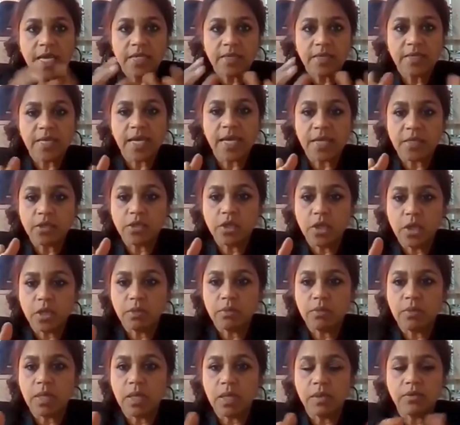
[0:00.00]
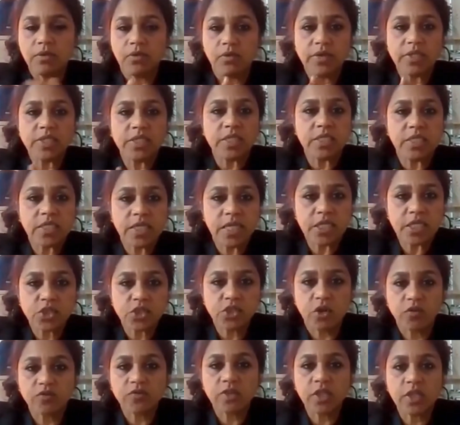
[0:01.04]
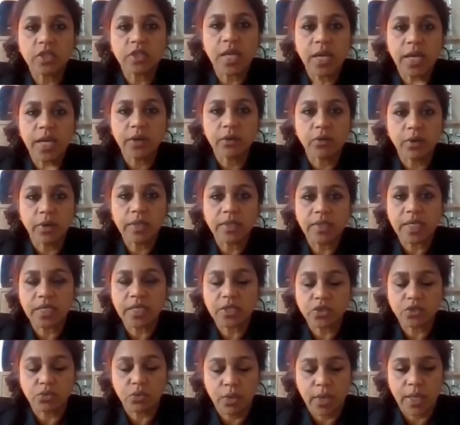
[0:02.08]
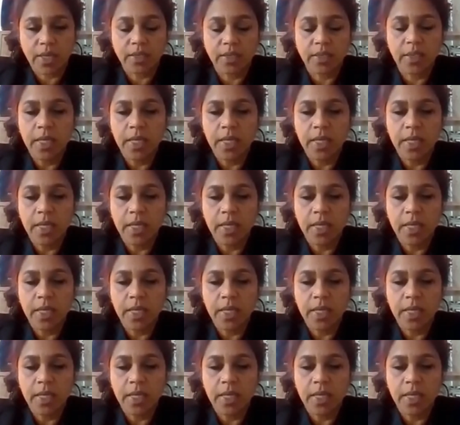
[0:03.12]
then there is a test of the thyroid that's run.